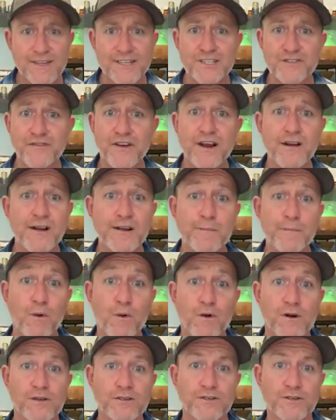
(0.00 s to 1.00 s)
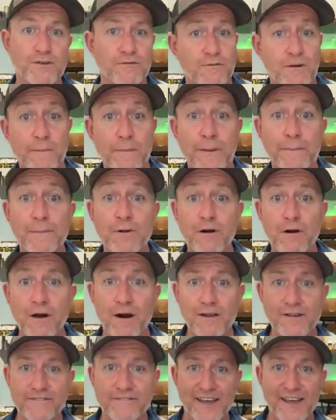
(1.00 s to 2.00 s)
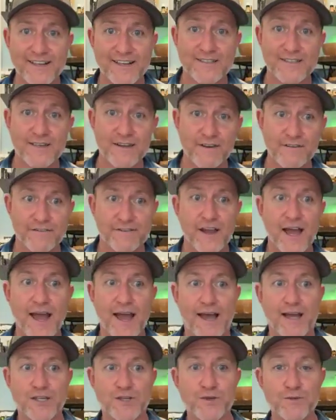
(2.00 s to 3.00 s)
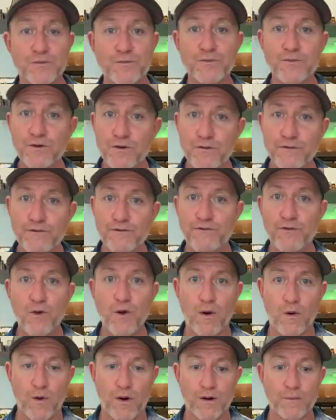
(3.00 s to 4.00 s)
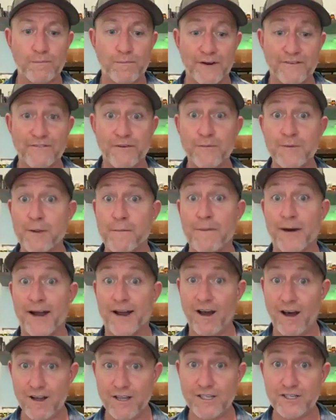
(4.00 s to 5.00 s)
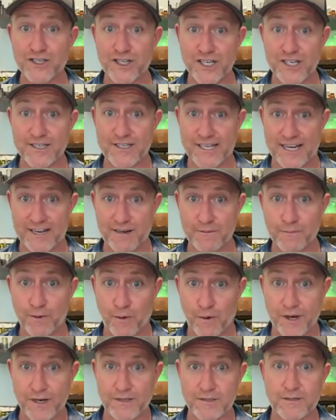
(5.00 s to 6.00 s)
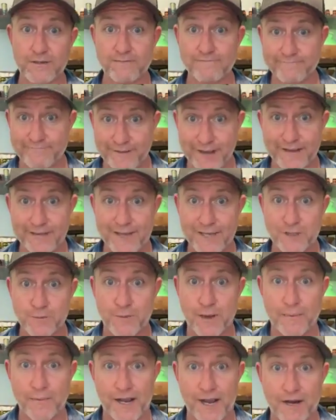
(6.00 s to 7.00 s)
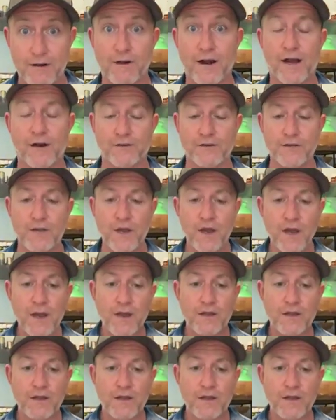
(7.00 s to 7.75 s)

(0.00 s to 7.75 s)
It's very important to remember all of that stuff as you move forward, but from the biology standpoint, and that's my background,